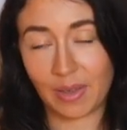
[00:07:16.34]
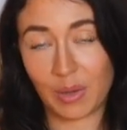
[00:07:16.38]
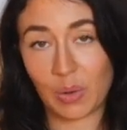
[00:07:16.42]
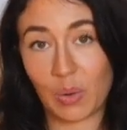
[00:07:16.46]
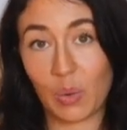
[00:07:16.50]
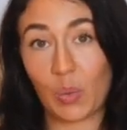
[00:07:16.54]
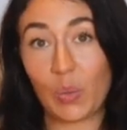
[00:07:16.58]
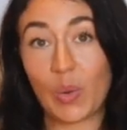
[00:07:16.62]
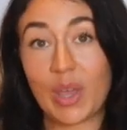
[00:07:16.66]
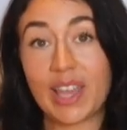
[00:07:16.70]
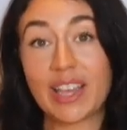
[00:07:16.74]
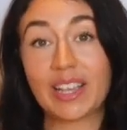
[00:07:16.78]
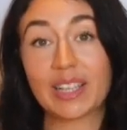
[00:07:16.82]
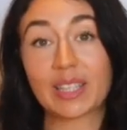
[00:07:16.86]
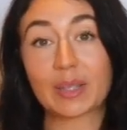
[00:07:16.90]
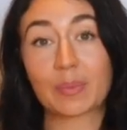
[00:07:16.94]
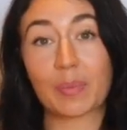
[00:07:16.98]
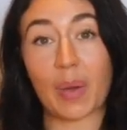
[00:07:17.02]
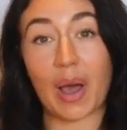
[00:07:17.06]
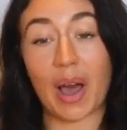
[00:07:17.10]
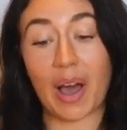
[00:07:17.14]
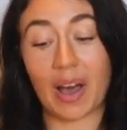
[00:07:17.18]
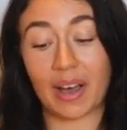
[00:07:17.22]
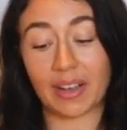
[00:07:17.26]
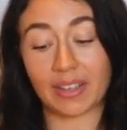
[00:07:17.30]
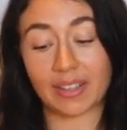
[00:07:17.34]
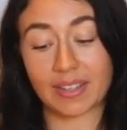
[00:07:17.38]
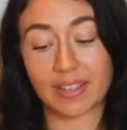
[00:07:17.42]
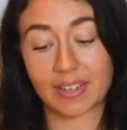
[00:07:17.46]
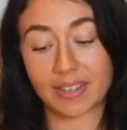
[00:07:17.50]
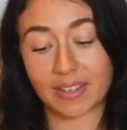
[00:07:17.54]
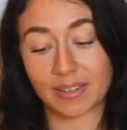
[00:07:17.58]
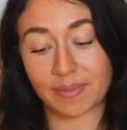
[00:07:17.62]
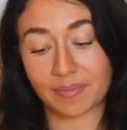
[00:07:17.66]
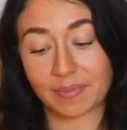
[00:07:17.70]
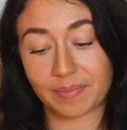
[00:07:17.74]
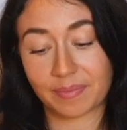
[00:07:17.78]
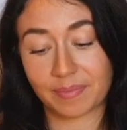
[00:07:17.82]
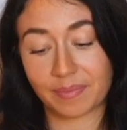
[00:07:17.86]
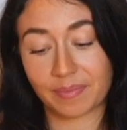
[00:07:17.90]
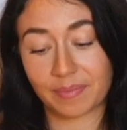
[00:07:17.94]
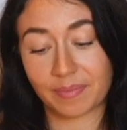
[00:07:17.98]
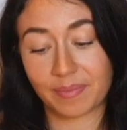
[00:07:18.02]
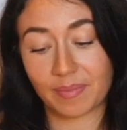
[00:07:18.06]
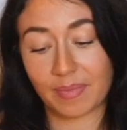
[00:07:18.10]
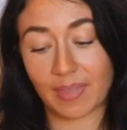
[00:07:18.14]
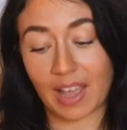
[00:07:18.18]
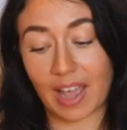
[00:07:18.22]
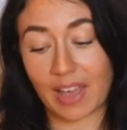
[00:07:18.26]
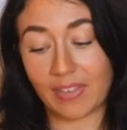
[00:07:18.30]
Weeks passed,
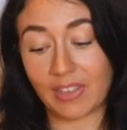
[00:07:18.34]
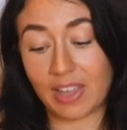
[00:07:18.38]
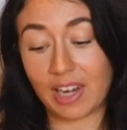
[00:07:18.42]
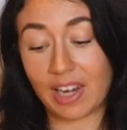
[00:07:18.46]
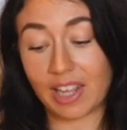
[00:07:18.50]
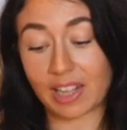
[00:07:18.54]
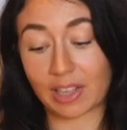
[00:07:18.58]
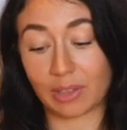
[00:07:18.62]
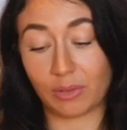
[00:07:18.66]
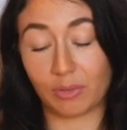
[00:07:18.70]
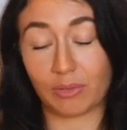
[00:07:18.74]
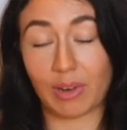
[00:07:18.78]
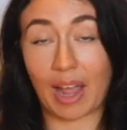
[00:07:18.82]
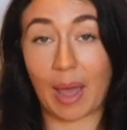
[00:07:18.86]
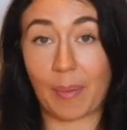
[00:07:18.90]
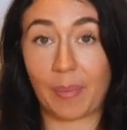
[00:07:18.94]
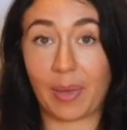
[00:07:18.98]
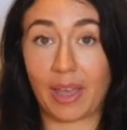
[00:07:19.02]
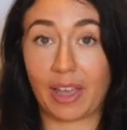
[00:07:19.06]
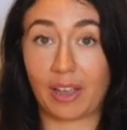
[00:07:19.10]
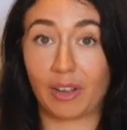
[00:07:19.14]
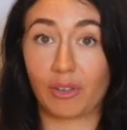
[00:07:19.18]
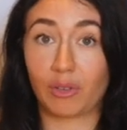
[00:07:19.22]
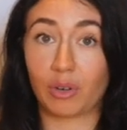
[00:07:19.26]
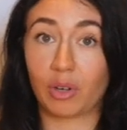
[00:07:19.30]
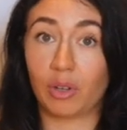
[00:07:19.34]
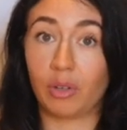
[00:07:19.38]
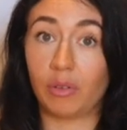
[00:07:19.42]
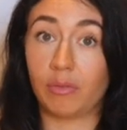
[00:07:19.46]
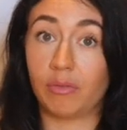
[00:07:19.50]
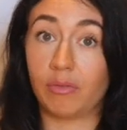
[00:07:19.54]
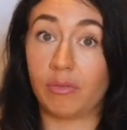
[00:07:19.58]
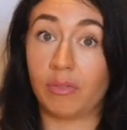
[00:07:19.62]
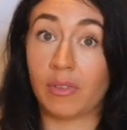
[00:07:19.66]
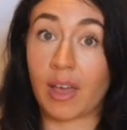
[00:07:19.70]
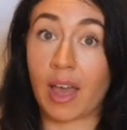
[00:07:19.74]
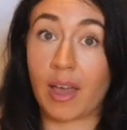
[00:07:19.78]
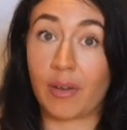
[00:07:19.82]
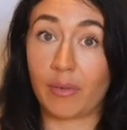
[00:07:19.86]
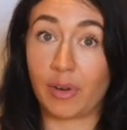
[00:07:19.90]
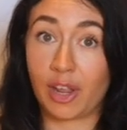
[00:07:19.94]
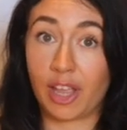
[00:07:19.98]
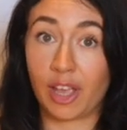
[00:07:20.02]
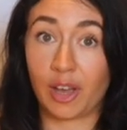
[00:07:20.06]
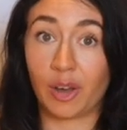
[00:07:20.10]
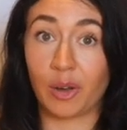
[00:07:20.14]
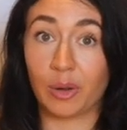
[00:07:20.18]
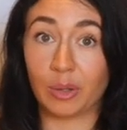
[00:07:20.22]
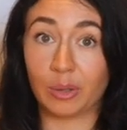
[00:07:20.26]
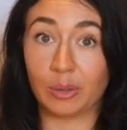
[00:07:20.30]
and the little rabbit grew
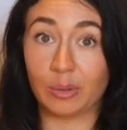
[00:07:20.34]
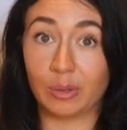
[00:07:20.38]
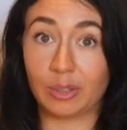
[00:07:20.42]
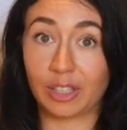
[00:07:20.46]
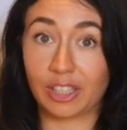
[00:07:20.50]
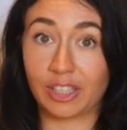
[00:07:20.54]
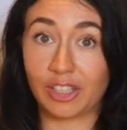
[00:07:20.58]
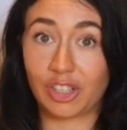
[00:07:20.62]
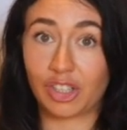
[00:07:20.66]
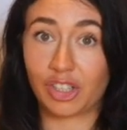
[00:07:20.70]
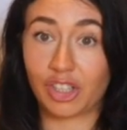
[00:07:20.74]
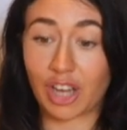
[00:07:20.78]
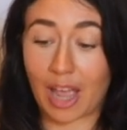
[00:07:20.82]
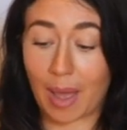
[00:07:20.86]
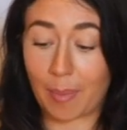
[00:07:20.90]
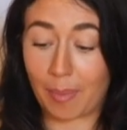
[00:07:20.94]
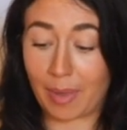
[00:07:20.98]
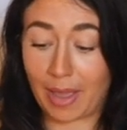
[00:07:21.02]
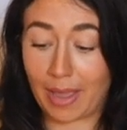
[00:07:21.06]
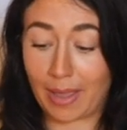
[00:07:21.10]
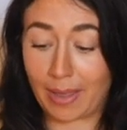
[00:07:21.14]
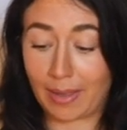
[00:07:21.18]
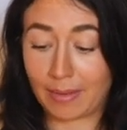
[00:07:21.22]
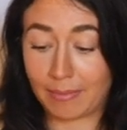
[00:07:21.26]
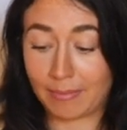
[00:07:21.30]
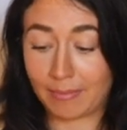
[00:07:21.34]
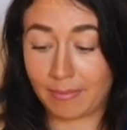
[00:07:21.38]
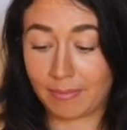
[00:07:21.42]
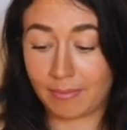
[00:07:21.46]
very old and shabby.